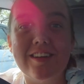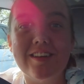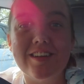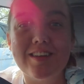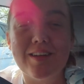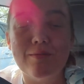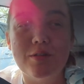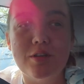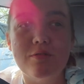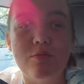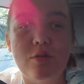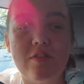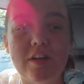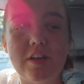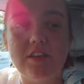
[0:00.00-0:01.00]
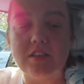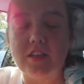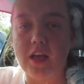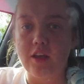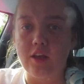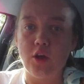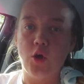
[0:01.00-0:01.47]
in the Simpsons movie? And he's
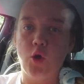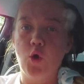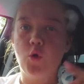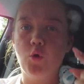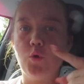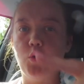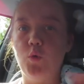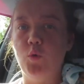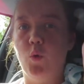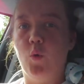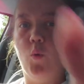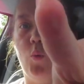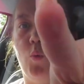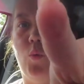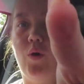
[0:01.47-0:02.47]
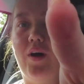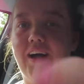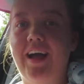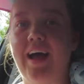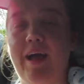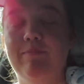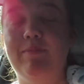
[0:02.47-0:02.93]
like, you.
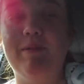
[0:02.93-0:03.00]
And